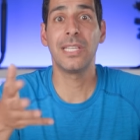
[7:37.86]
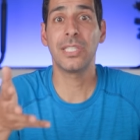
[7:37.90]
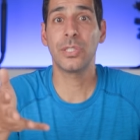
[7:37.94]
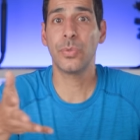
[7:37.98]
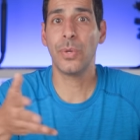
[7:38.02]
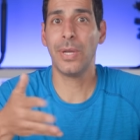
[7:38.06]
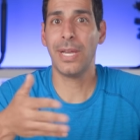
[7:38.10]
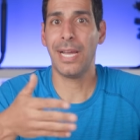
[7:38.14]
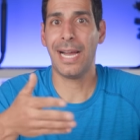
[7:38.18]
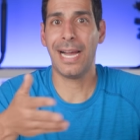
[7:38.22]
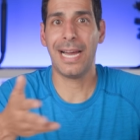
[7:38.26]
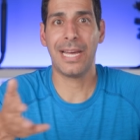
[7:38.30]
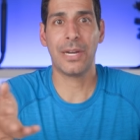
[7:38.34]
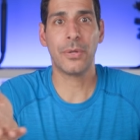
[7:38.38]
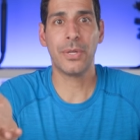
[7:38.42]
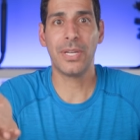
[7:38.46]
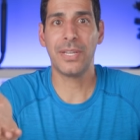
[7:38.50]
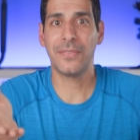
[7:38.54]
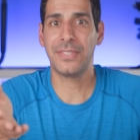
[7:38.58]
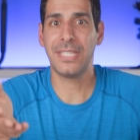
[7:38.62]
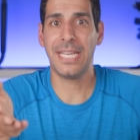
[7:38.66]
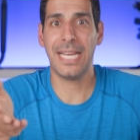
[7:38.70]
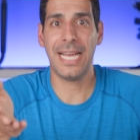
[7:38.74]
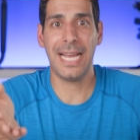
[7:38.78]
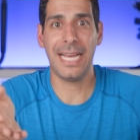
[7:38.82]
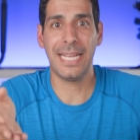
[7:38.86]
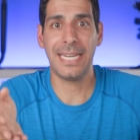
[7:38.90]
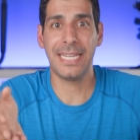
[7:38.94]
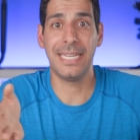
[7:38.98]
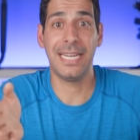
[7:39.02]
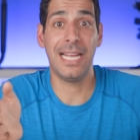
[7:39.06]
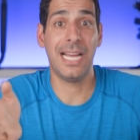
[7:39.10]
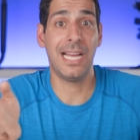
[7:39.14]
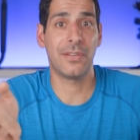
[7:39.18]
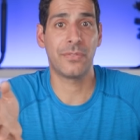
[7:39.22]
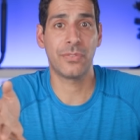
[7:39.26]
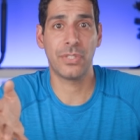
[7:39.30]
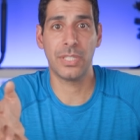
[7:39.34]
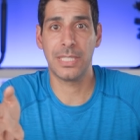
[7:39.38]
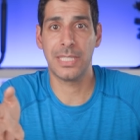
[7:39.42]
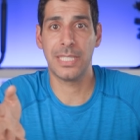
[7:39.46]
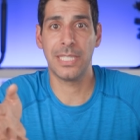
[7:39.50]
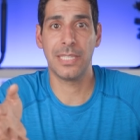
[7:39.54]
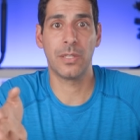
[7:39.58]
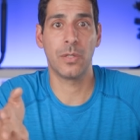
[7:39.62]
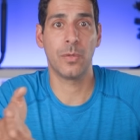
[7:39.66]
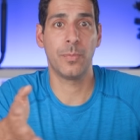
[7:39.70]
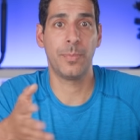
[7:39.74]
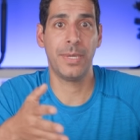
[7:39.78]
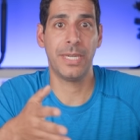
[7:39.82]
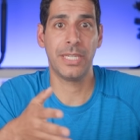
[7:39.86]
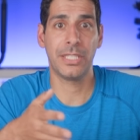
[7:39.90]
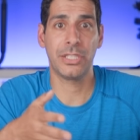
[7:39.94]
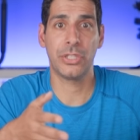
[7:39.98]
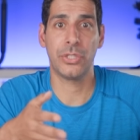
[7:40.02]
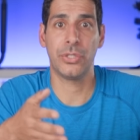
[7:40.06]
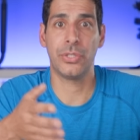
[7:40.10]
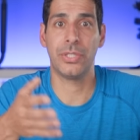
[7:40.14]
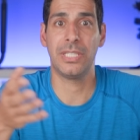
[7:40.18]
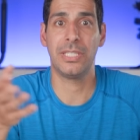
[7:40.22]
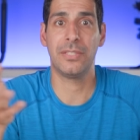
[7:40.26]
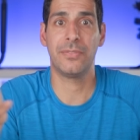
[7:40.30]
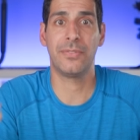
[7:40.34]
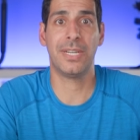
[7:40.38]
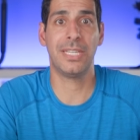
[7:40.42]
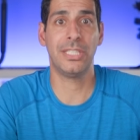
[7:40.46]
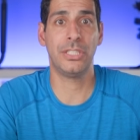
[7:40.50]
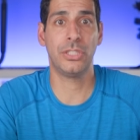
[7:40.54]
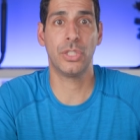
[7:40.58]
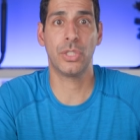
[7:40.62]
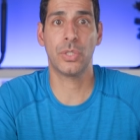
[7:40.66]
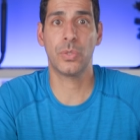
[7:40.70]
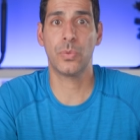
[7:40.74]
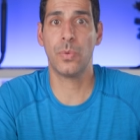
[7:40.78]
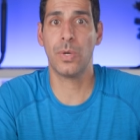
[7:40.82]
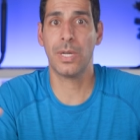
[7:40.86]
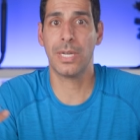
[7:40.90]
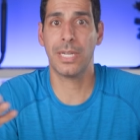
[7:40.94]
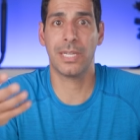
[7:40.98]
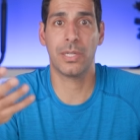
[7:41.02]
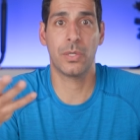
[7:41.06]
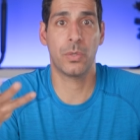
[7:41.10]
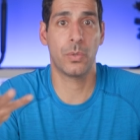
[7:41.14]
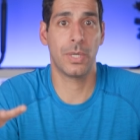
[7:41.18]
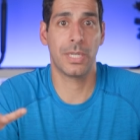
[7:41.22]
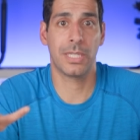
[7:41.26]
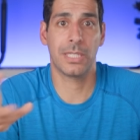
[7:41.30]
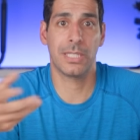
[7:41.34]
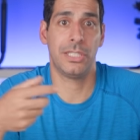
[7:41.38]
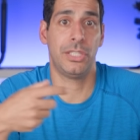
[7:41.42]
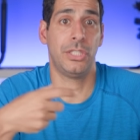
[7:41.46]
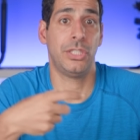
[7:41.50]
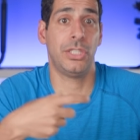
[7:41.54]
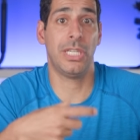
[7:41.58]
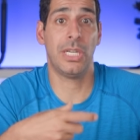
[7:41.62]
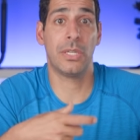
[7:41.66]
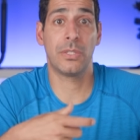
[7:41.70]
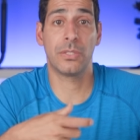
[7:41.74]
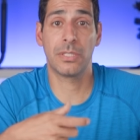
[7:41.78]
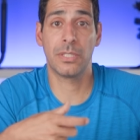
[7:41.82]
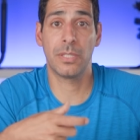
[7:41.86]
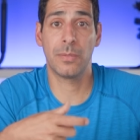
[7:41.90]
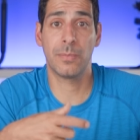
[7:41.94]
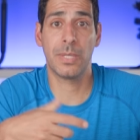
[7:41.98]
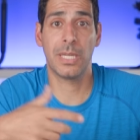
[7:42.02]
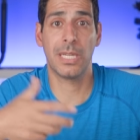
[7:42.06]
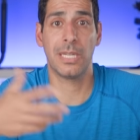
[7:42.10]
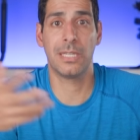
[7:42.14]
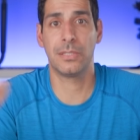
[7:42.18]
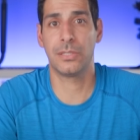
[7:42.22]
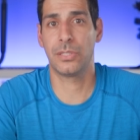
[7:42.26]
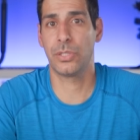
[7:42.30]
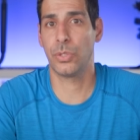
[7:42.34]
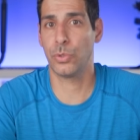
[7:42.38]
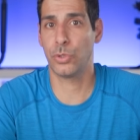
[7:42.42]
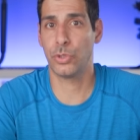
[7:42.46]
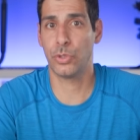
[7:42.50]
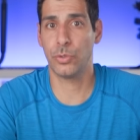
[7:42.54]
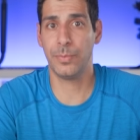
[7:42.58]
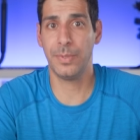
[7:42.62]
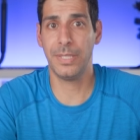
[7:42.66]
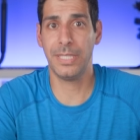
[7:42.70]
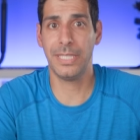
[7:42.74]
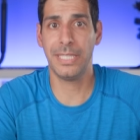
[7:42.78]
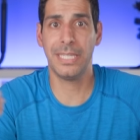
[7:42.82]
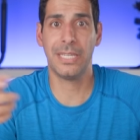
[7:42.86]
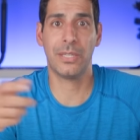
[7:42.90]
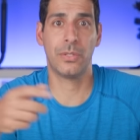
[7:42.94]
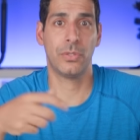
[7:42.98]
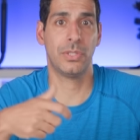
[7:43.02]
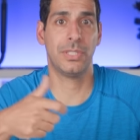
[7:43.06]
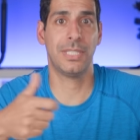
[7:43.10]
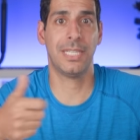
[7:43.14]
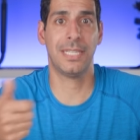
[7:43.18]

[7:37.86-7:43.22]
This way, I don't have to edit every single picture and if I just want to quickly share something on social media or